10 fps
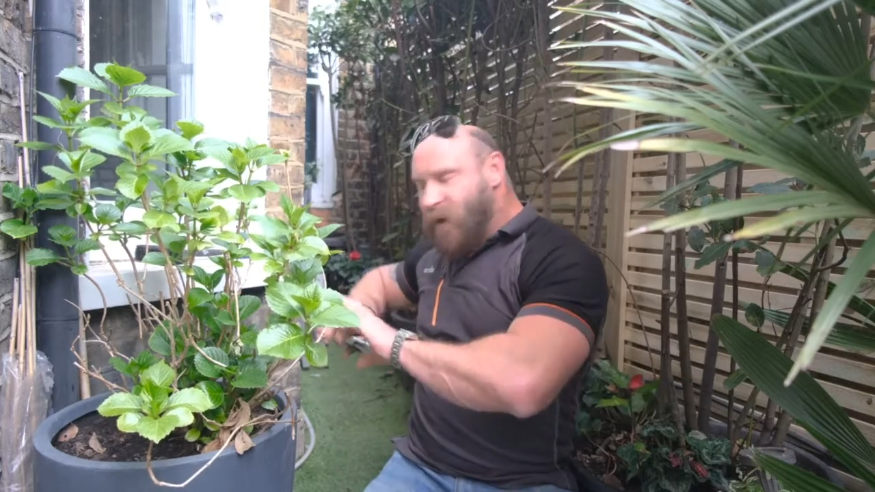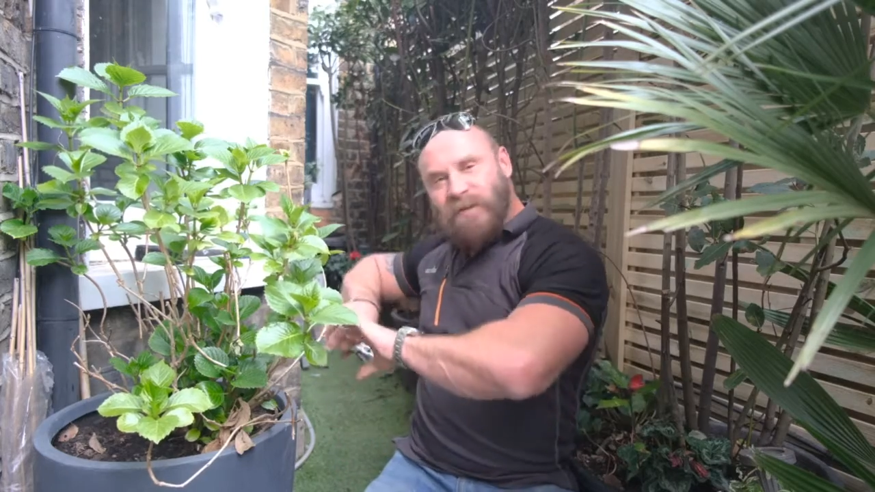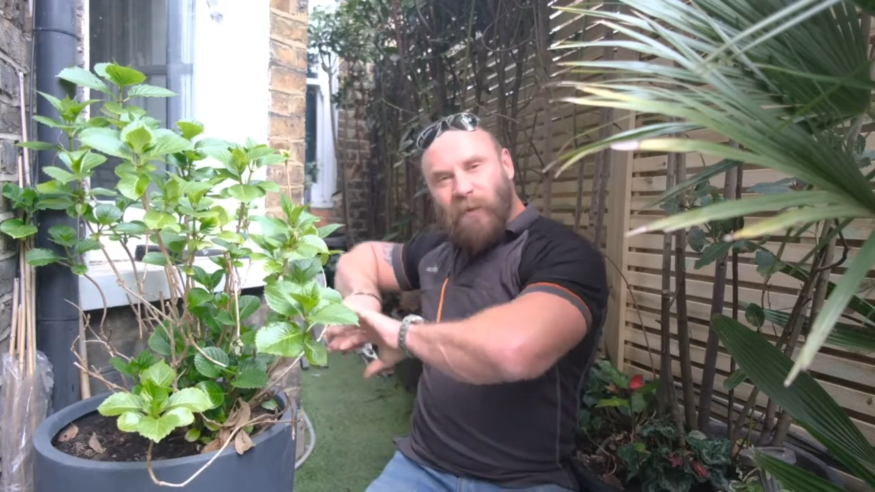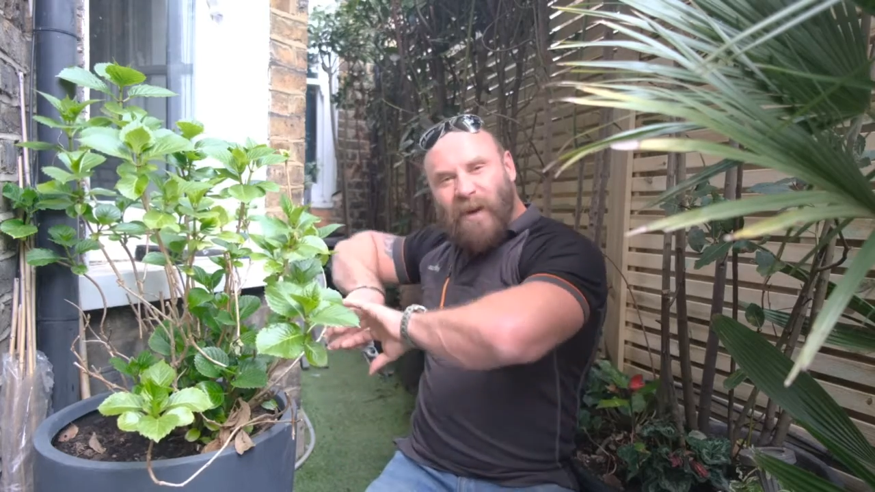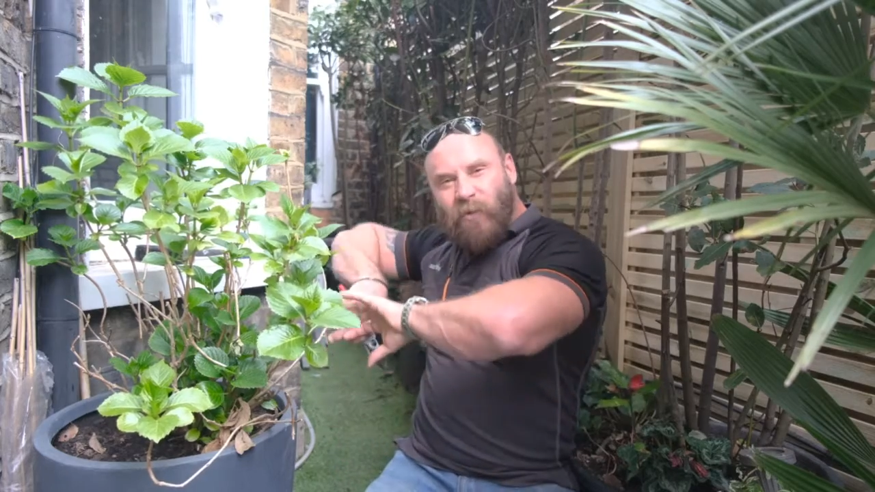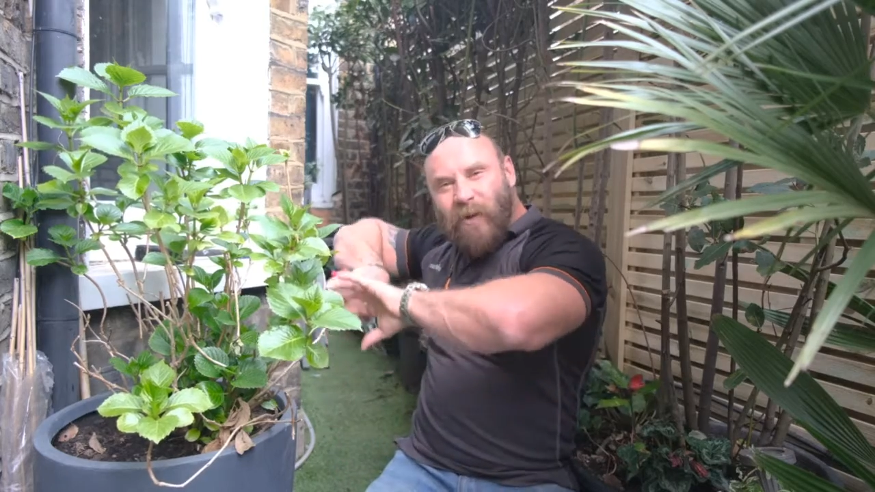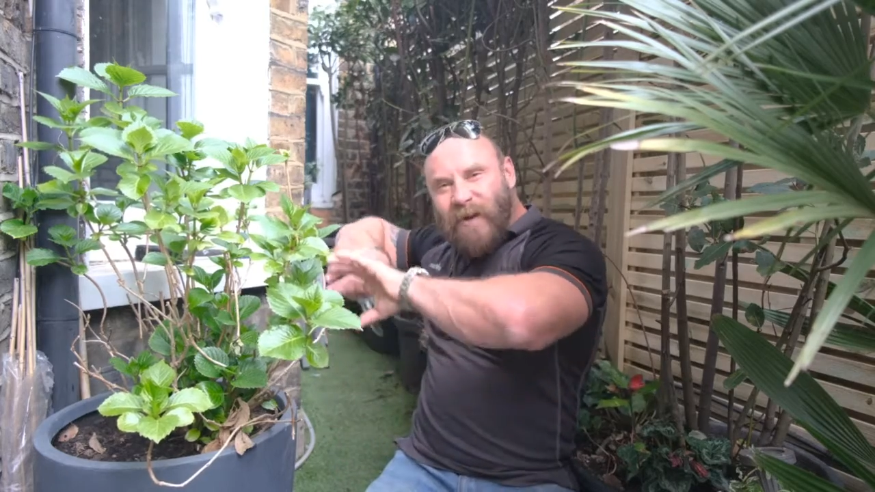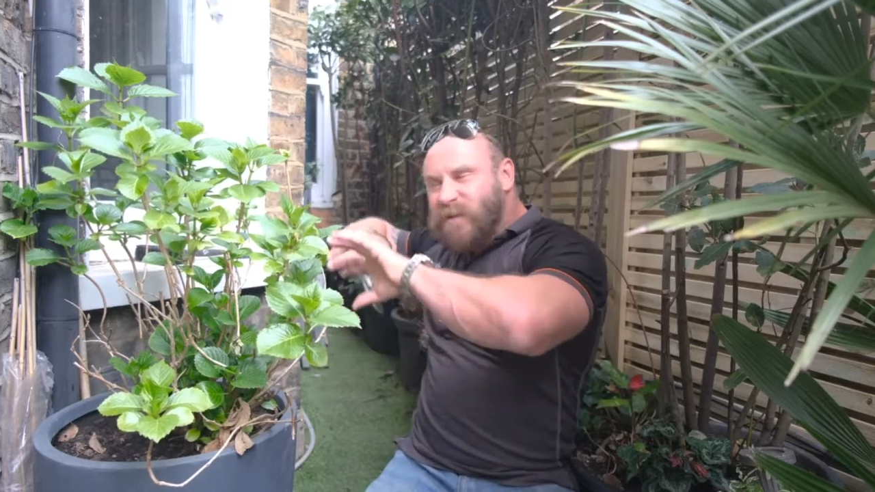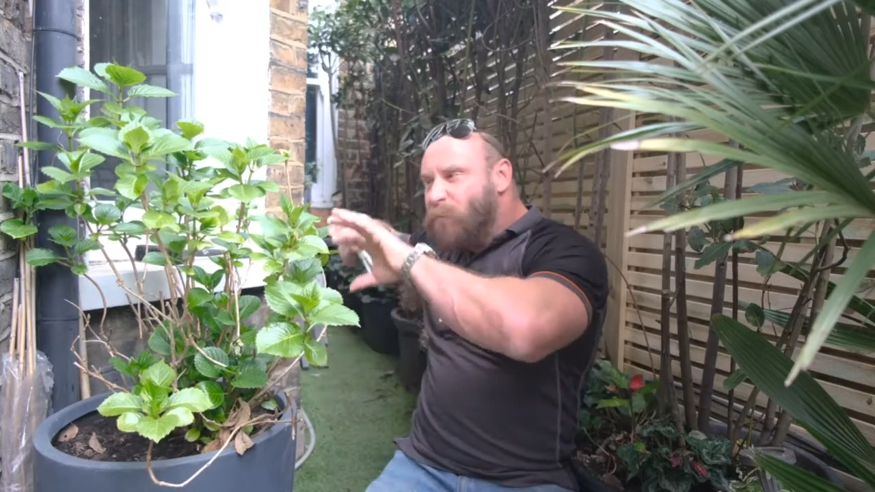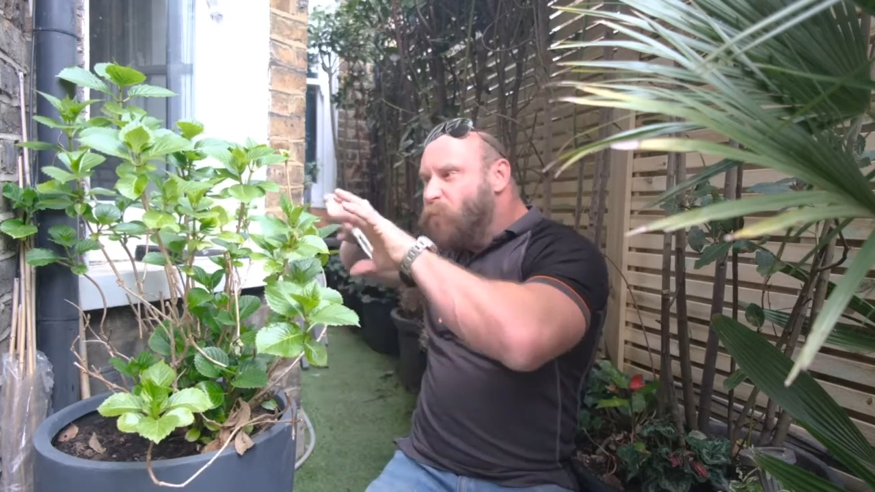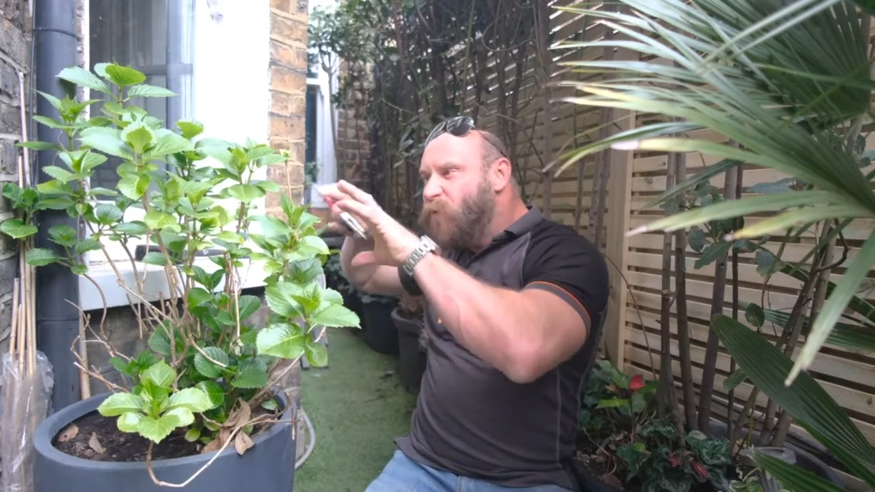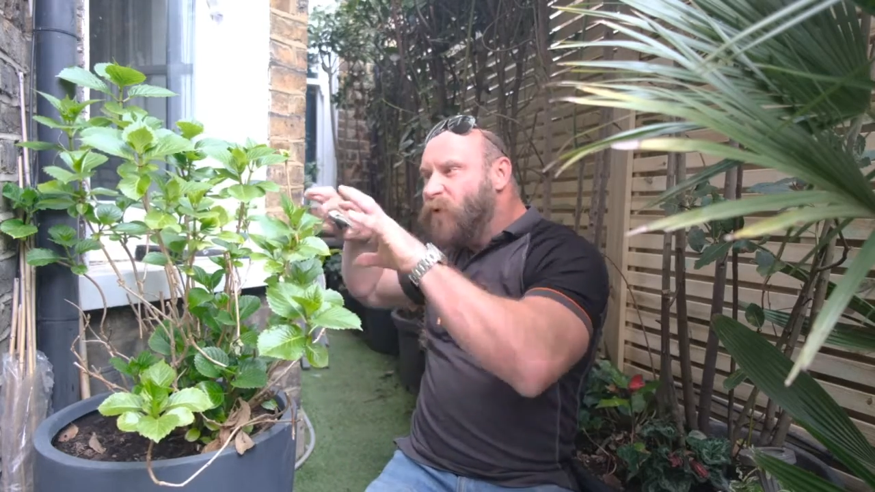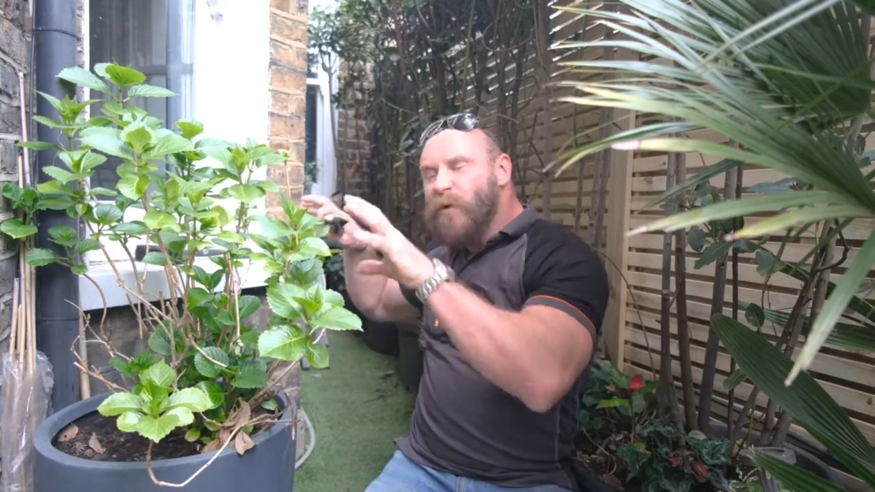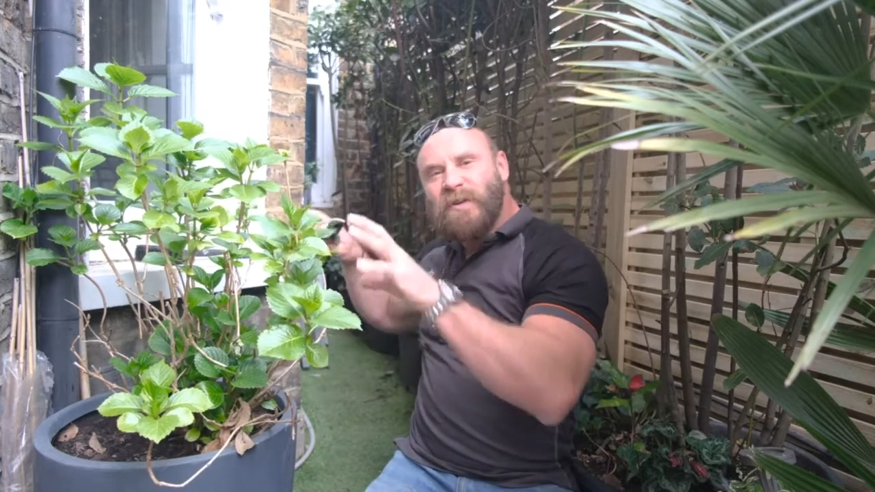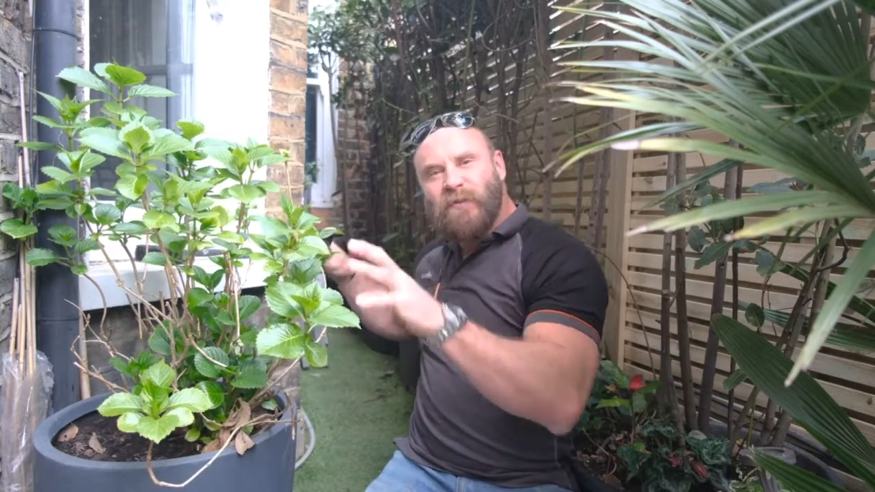so it creates a
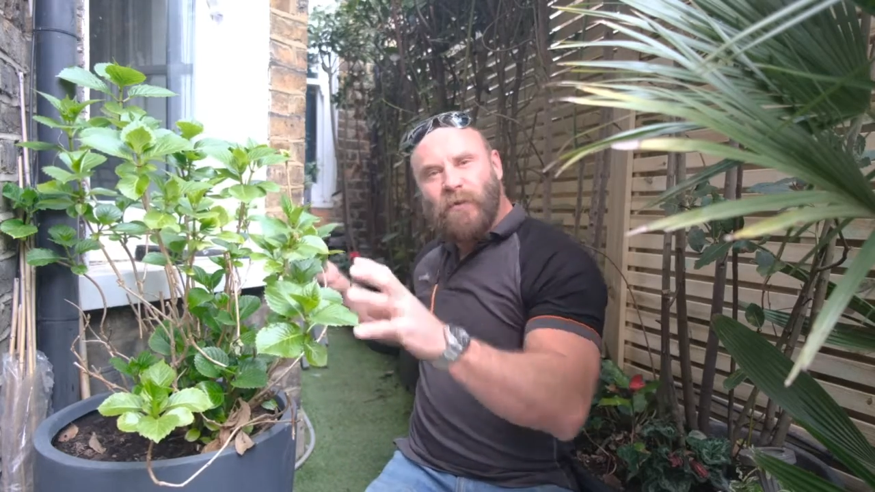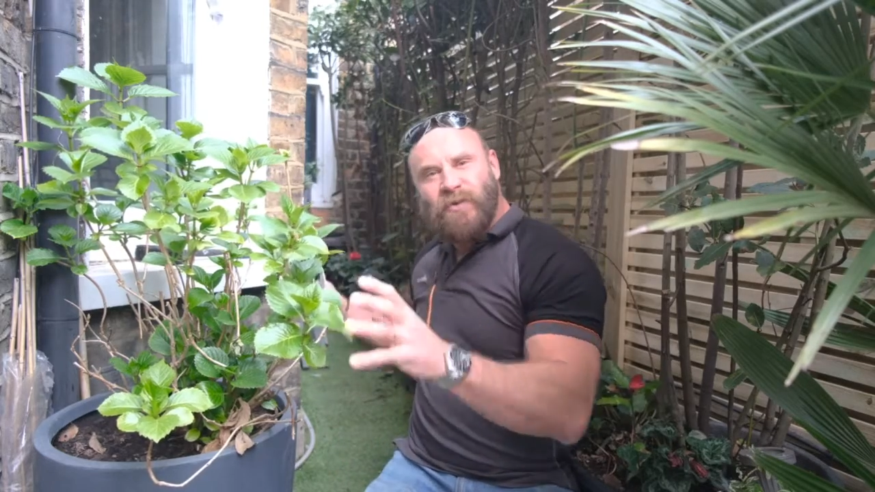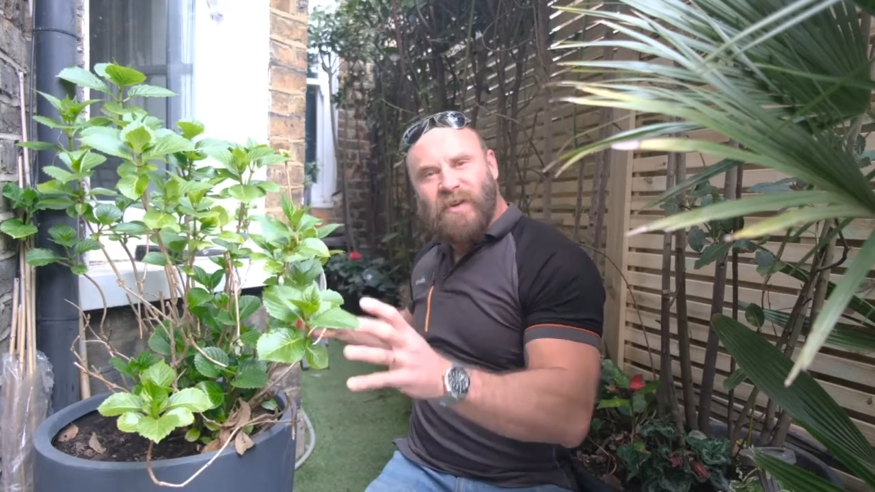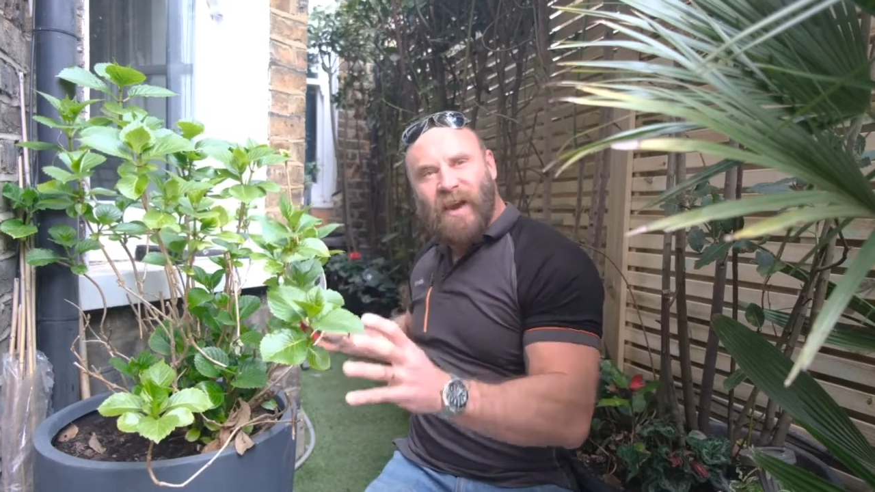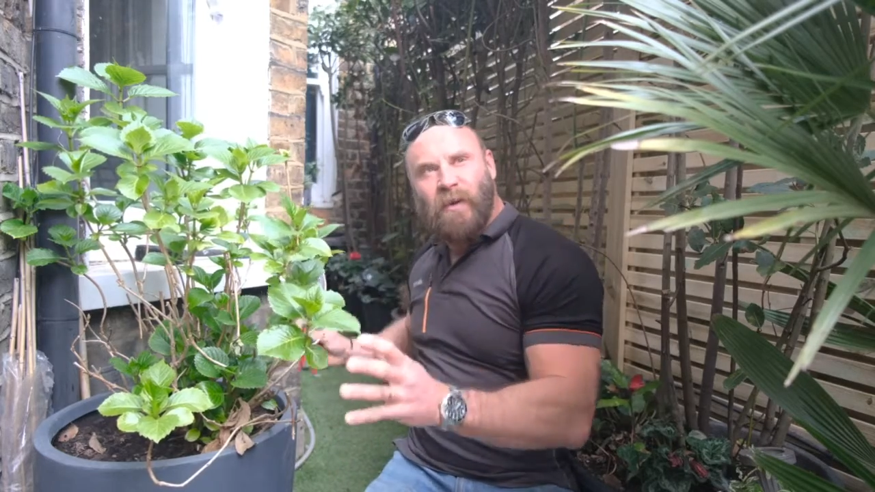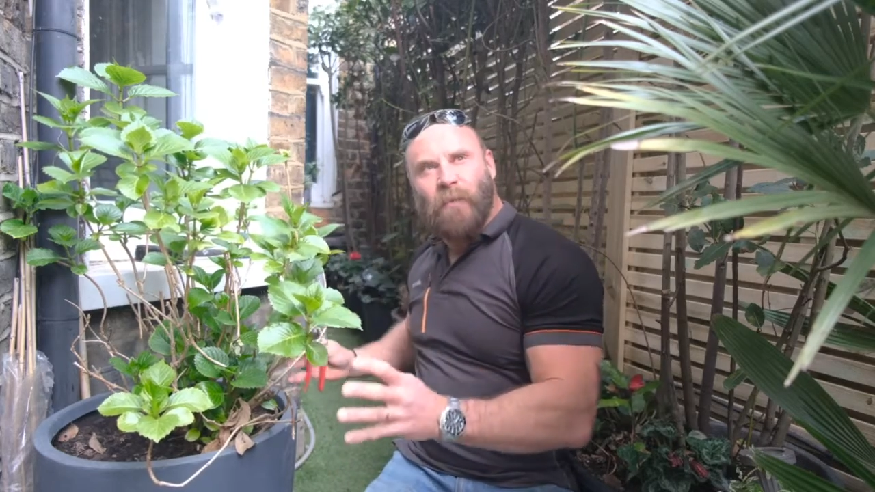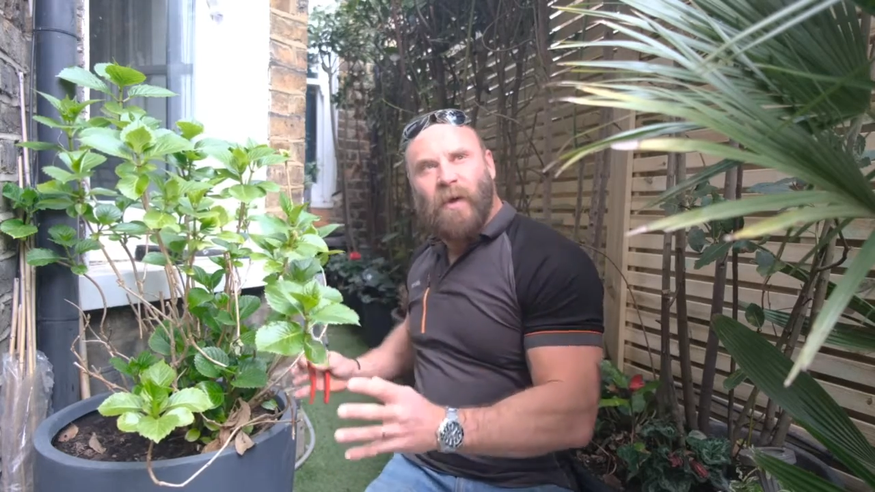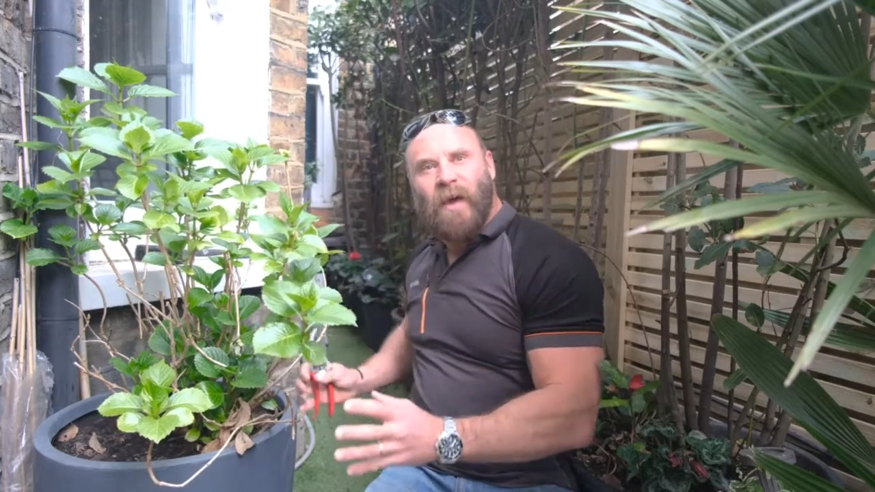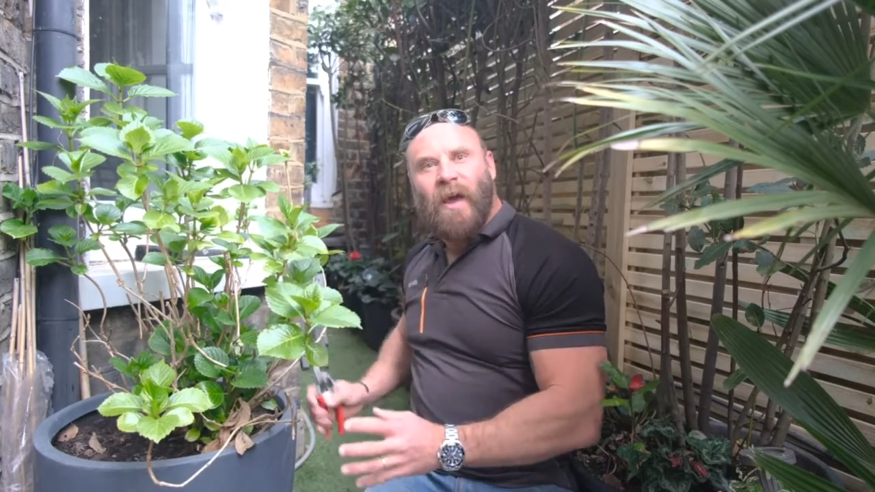beautiful shape